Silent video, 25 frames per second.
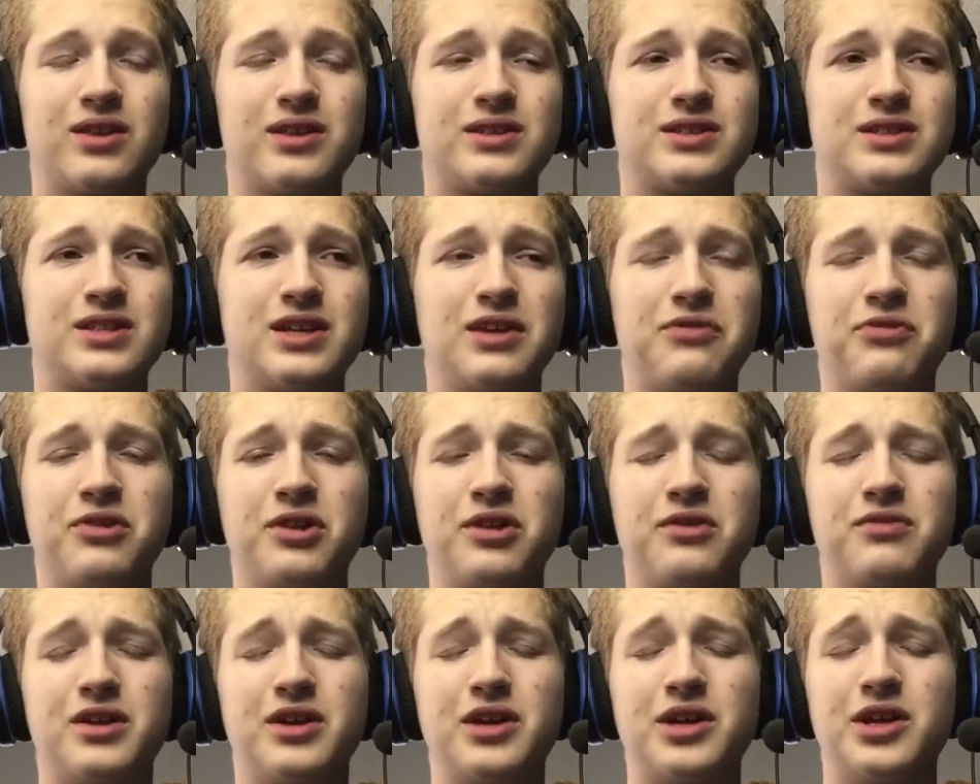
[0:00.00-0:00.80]
That's
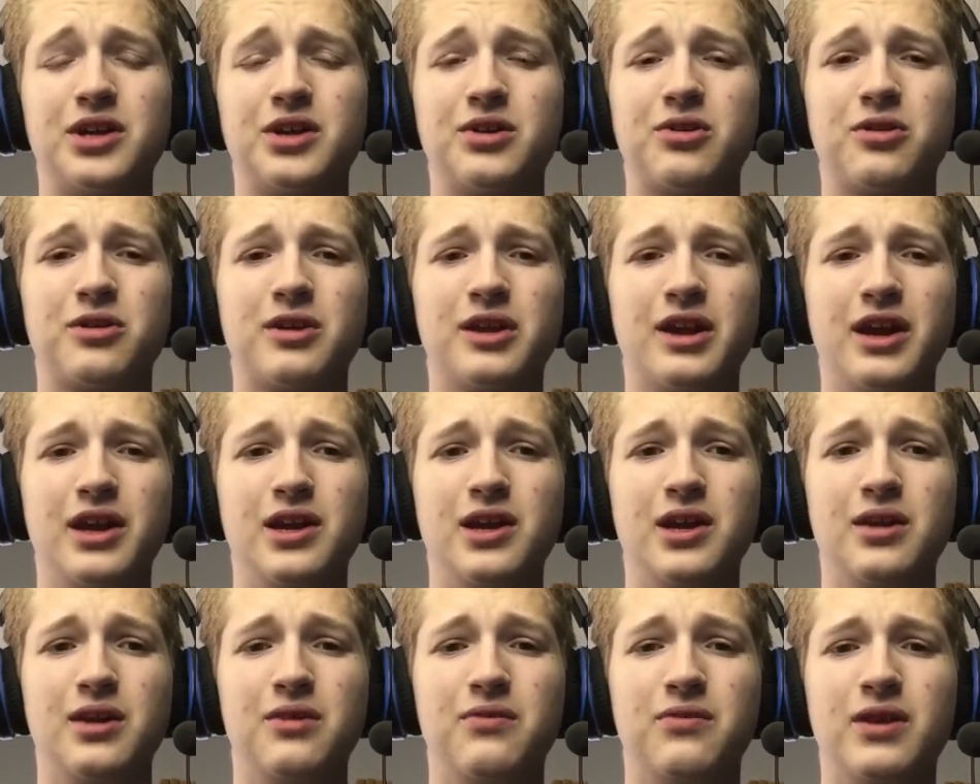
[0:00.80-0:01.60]
definitely very
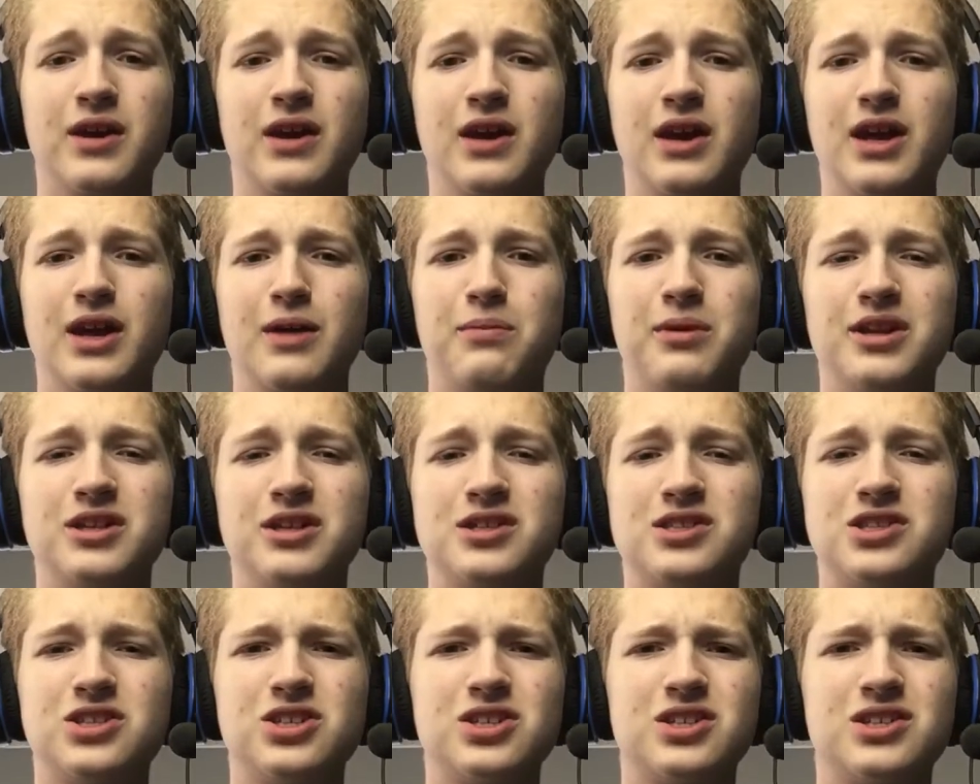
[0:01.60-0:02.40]
creative, but
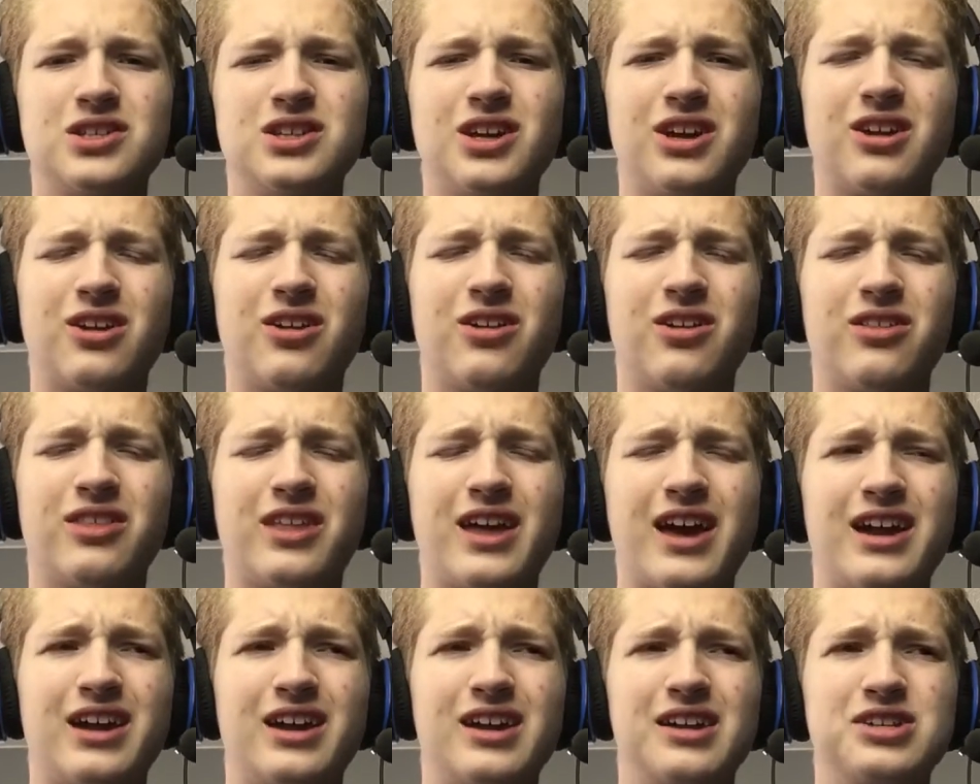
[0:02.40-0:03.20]
it's just not all
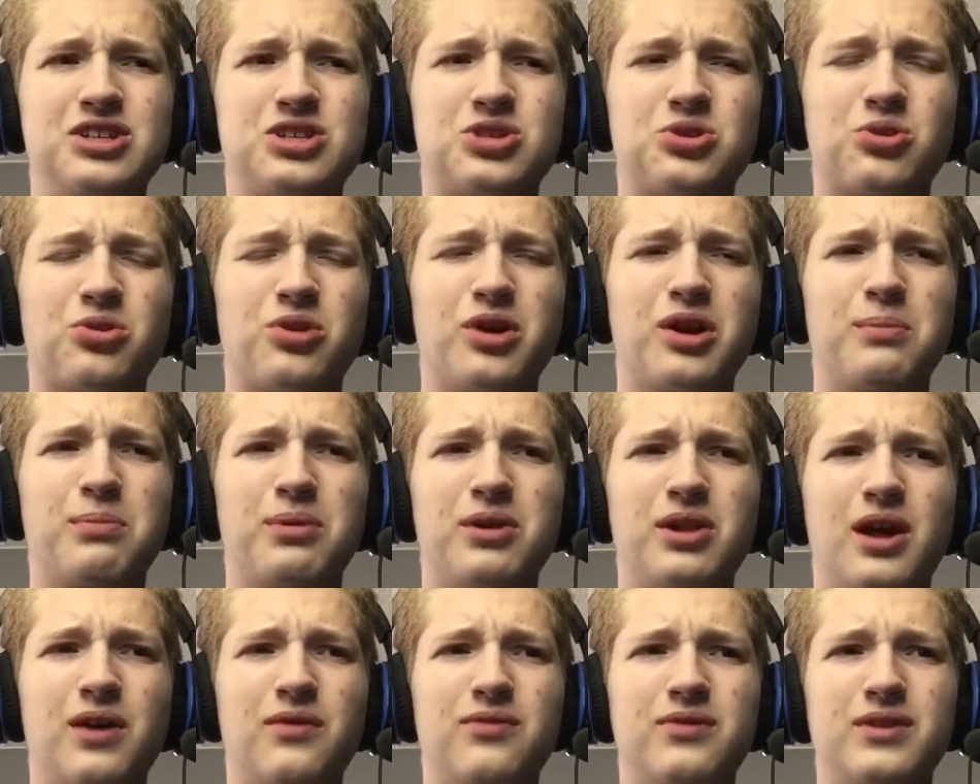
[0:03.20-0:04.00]
that
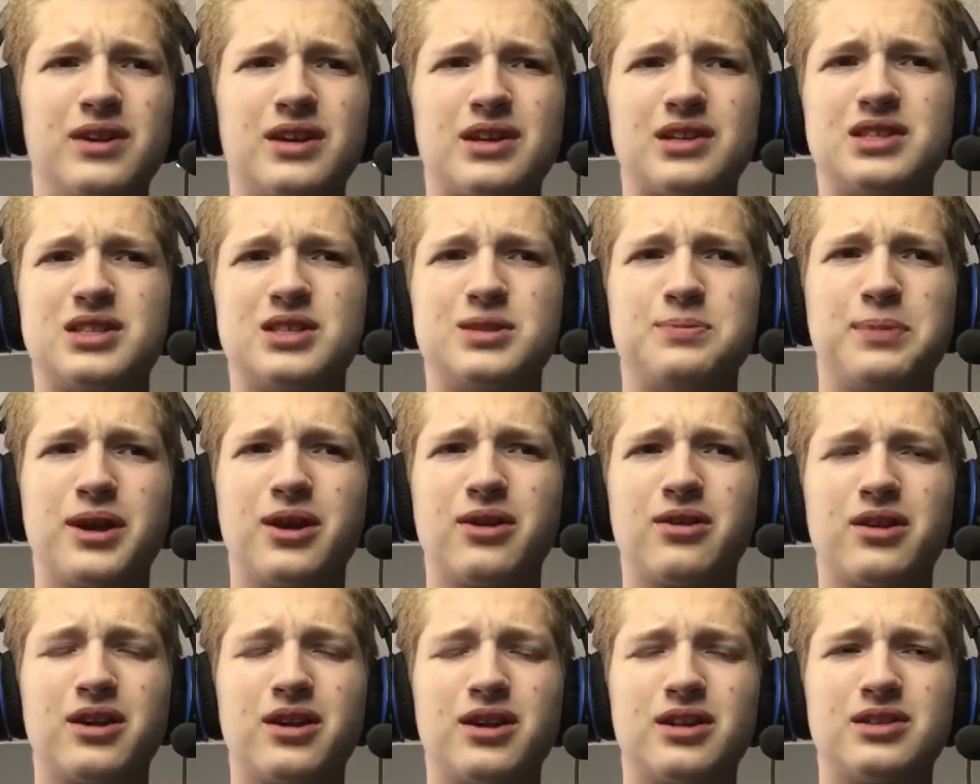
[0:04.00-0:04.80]
enjoyable of an
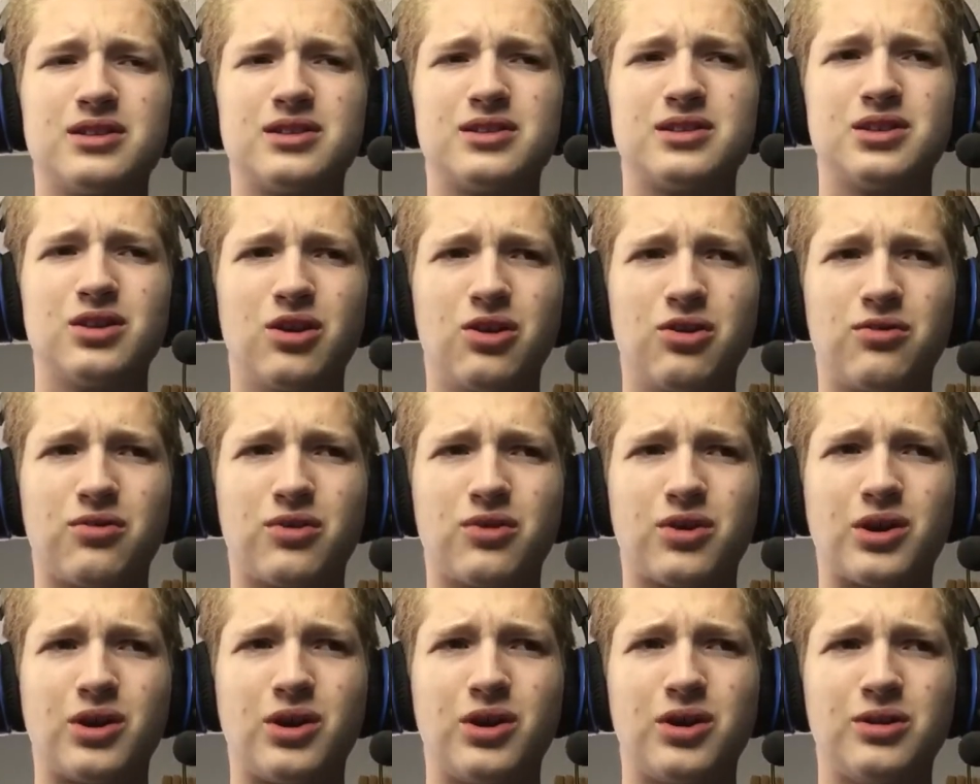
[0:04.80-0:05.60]
experience
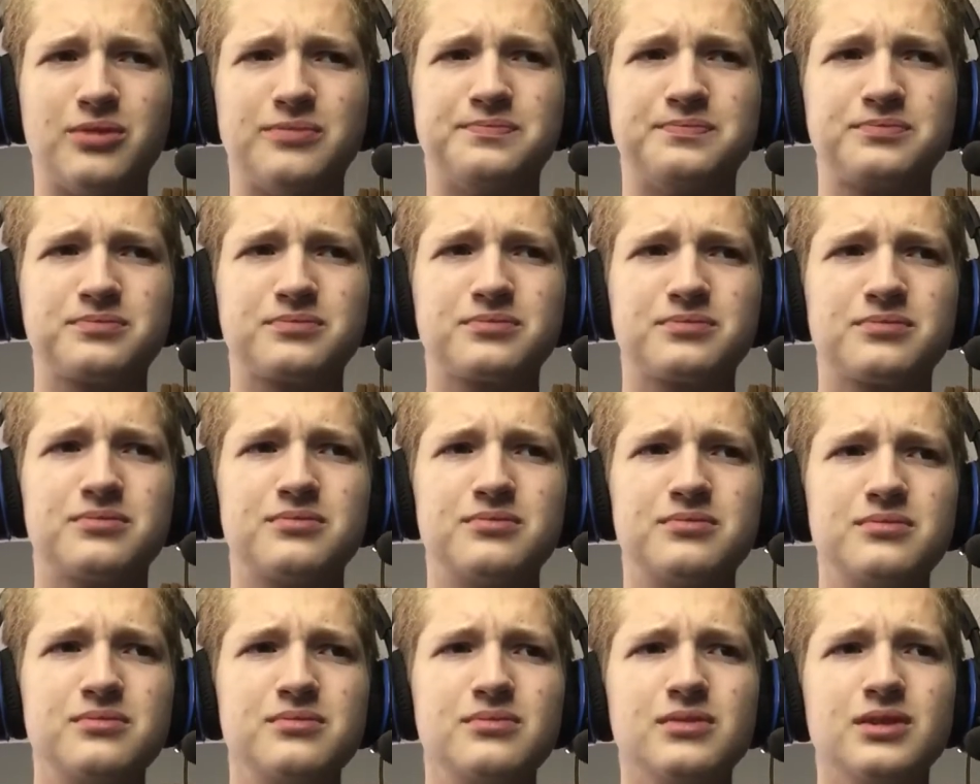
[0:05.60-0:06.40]
overall.
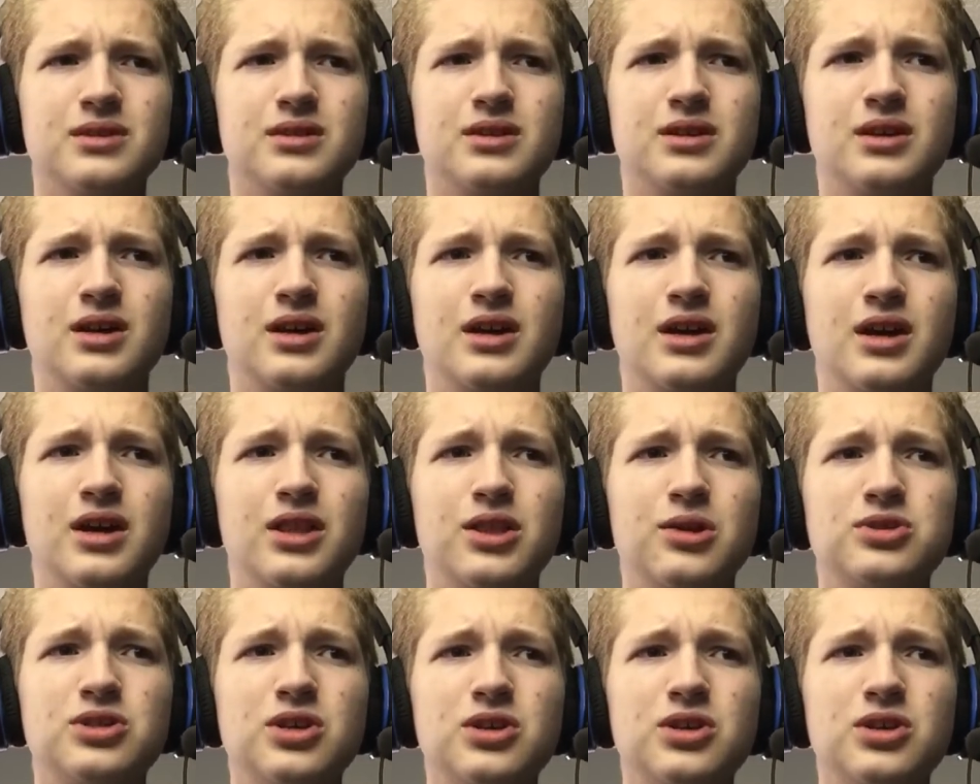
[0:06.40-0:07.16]
There was